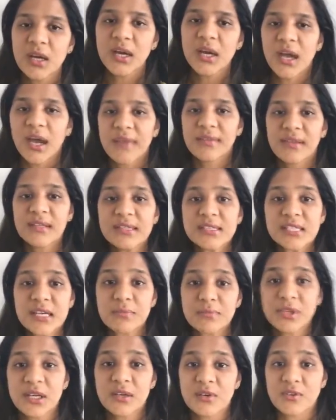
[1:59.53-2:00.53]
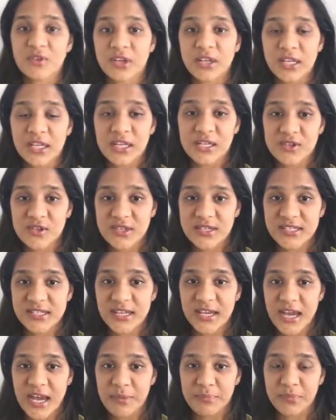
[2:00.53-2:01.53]
And then something really interesting
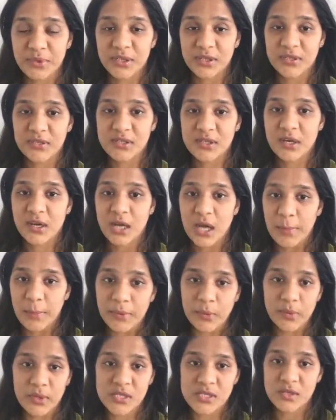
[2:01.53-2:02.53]
happened a couple weeks